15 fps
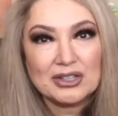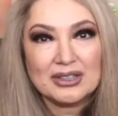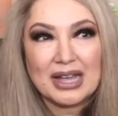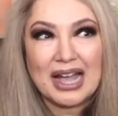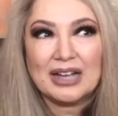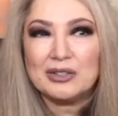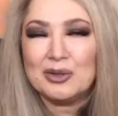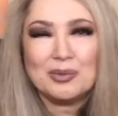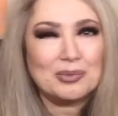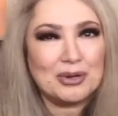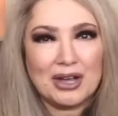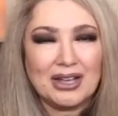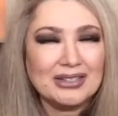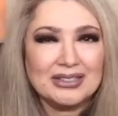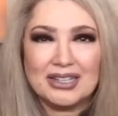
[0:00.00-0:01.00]
The actual
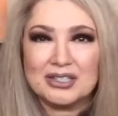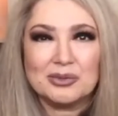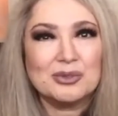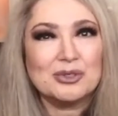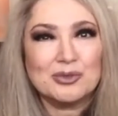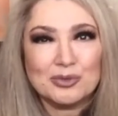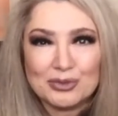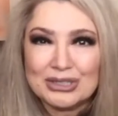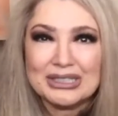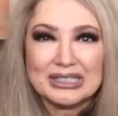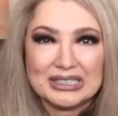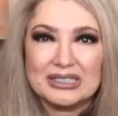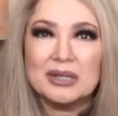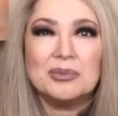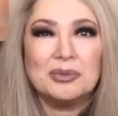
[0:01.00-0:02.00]
process was really
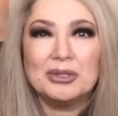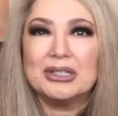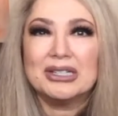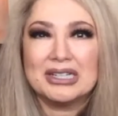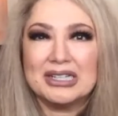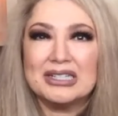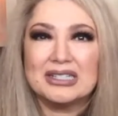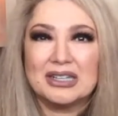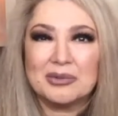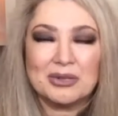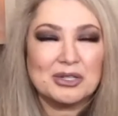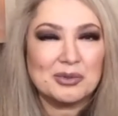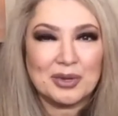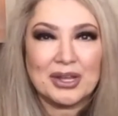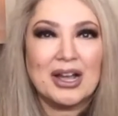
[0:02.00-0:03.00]
simple and easy
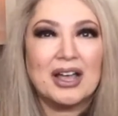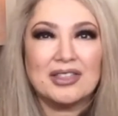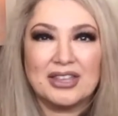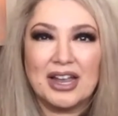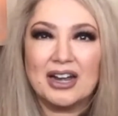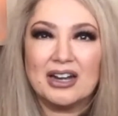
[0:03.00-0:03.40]
once we got there.